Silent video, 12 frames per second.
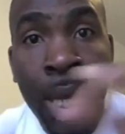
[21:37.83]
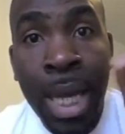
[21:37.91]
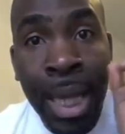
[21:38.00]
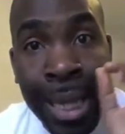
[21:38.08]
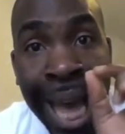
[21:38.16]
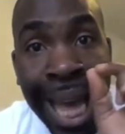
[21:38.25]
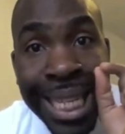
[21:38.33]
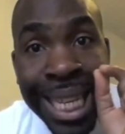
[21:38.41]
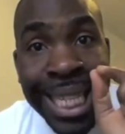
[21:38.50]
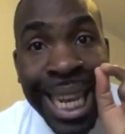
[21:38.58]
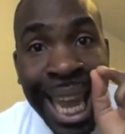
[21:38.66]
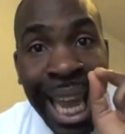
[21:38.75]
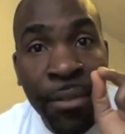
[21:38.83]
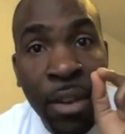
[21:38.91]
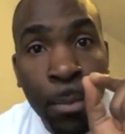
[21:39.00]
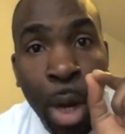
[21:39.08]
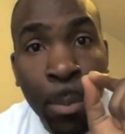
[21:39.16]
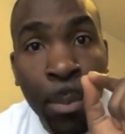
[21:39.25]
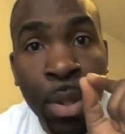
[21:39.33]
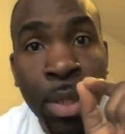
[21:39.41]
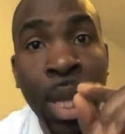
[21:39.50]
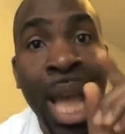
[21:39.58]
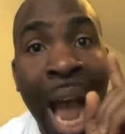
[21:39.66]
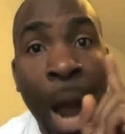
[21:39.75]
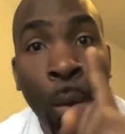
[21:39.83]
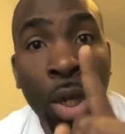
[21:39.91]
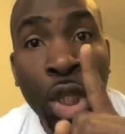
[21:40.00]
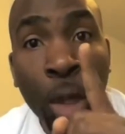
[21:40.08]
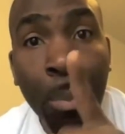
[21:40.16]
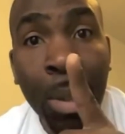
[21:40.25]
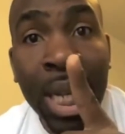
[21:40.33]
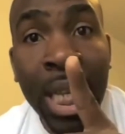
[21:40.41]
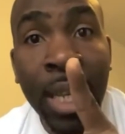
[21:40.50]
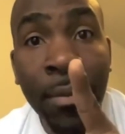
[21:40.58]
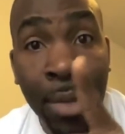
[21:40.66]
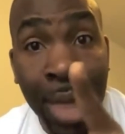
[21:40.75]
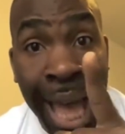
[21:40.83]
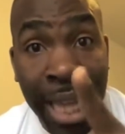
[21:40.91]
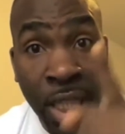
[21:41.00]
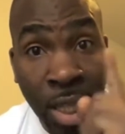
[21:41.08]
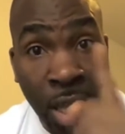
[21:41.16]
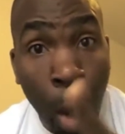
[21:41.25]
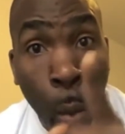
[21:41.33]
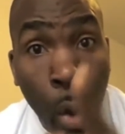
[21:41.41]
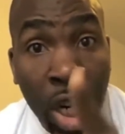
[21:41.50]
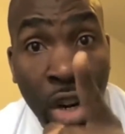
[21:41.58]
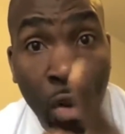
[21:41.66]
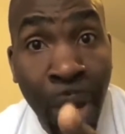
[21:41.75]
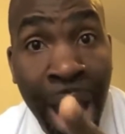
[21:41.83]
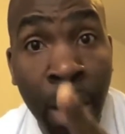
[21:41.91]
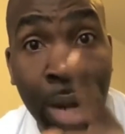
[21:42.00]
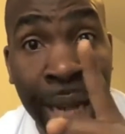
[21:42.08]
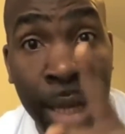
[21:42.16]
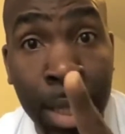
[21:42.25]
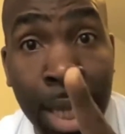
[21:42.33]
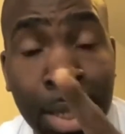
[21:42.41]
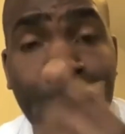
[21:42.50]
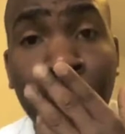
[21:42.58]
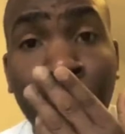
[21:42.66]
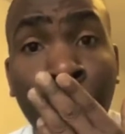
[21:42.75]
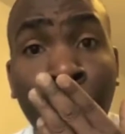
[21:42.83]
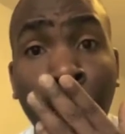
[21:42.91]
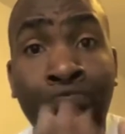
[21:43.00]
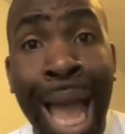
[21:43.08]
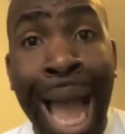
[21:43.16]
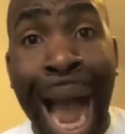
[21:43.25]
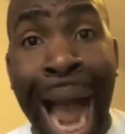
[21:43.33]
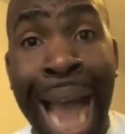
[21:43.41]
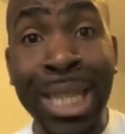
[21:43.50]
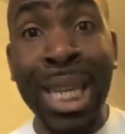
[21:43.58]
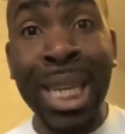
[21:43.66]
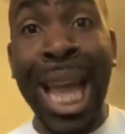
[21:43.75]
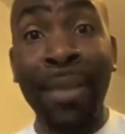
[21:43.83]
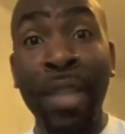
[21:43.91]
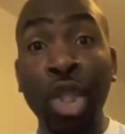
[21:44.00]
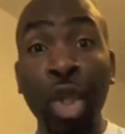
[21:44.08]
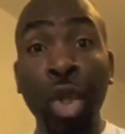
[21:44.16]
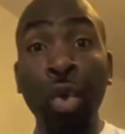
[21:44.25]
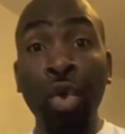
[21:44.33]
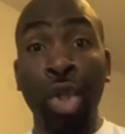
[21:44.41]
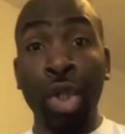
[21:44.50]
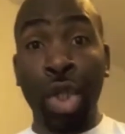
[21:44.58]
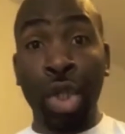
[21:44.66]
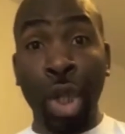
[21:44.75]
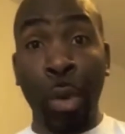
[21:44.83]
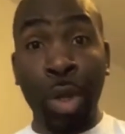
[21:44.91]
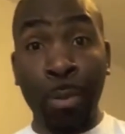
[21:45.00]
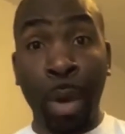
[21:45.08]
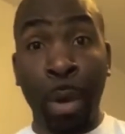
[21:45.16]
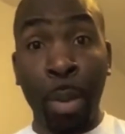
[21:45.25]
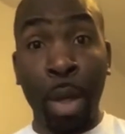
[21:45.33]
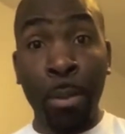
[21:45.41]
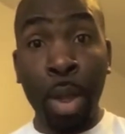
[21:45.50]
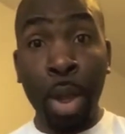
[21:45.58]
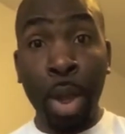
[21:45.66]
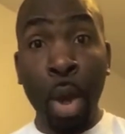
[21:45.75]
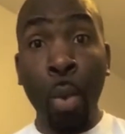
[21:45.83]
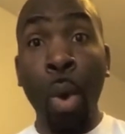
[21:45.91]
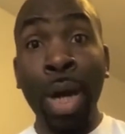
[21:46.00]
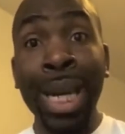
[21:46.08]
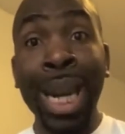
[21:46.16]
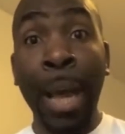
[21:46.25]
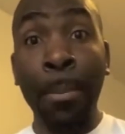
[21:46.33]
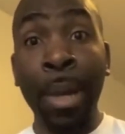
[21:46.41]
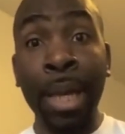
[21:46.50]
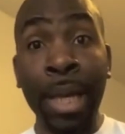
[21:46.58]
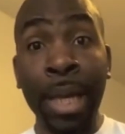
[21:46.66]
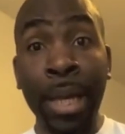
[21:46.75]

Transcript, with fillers: That is a life of purpose. I want you to believe that. Start walking around like this saying, Ooh, I actually have the solution to someone's problem. What could that be?